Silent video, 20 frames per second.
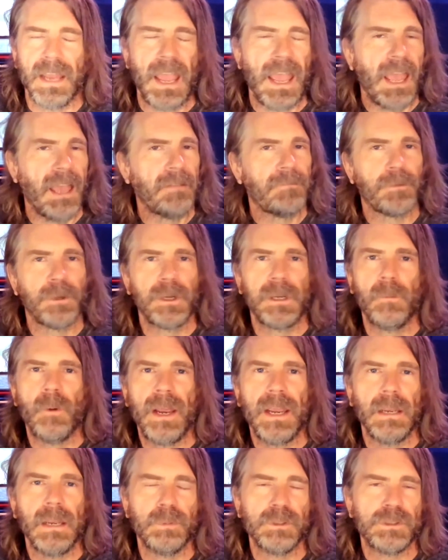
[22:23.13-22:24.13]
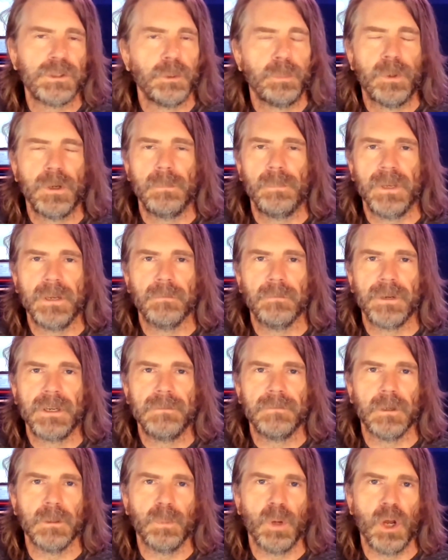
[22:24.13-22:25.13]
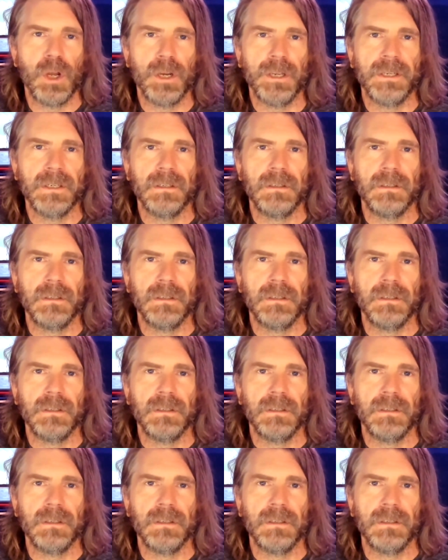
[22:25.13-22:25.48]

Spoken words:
every way, but you put a big reverb on it,